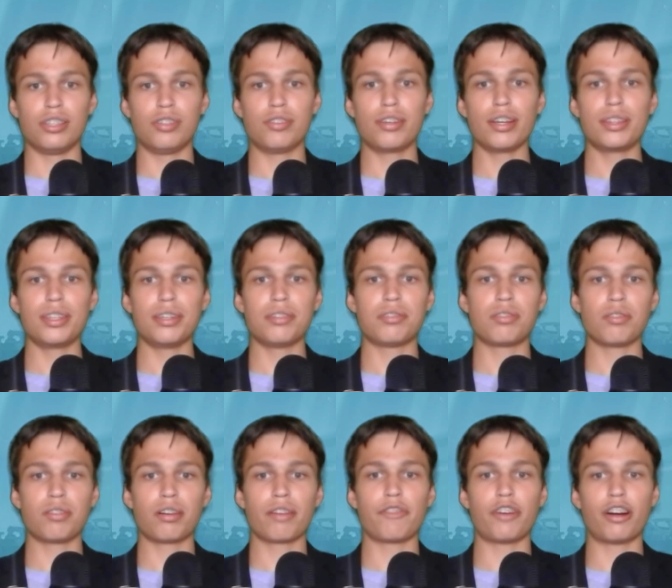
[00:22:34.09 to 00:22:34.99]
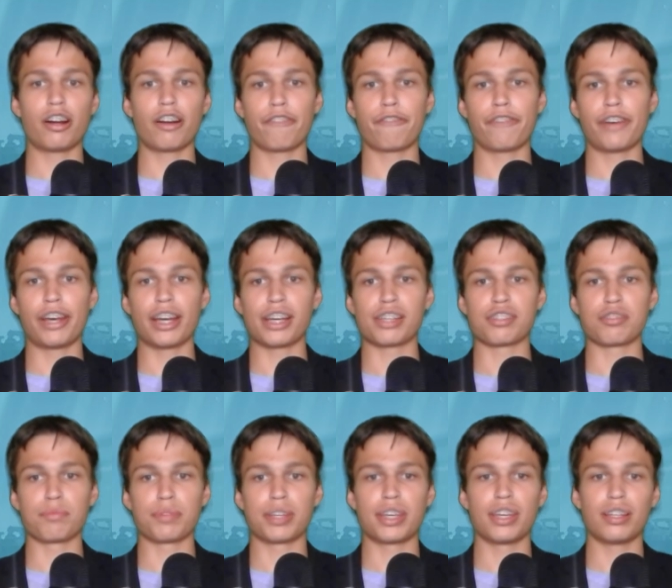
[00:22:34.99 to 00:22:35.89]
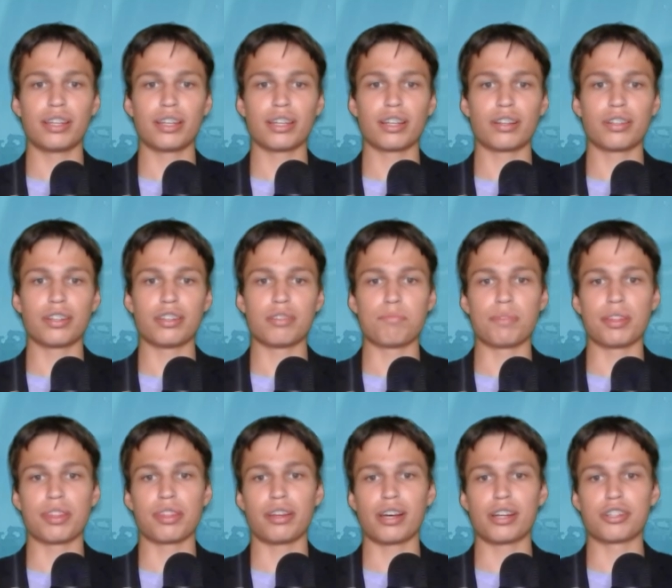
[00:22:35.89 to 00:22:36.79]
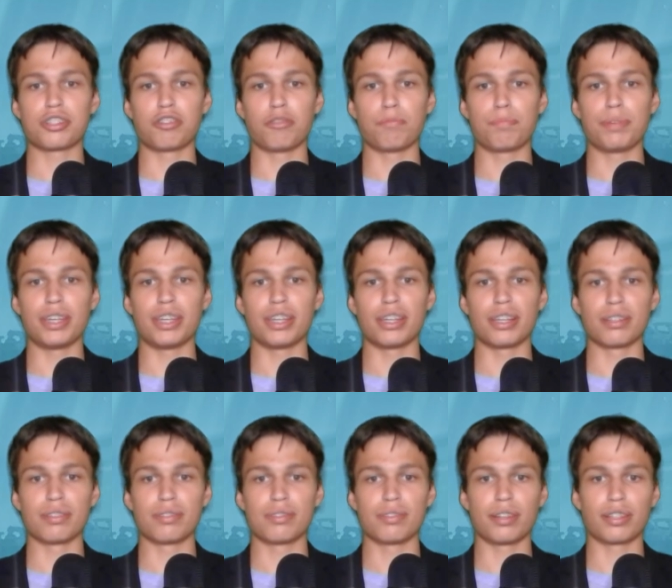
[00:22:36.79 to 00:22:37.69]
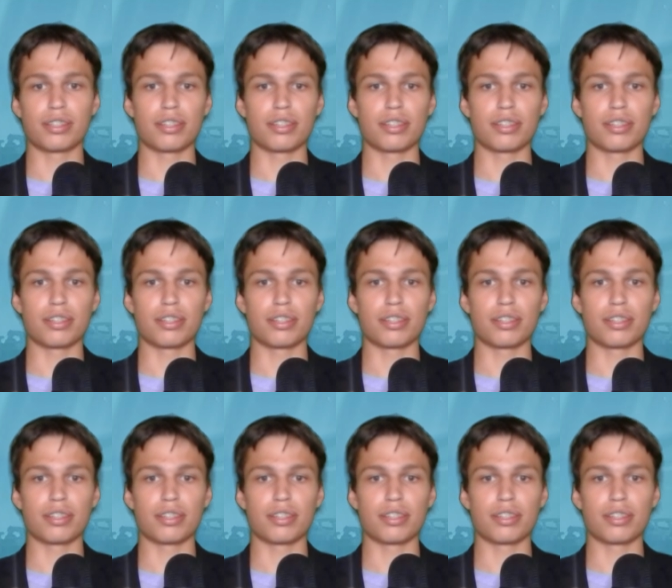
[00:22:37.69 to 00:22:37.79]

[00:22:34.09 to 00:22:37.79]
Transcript: You get these sort of artifacts from killing all these mythological beings,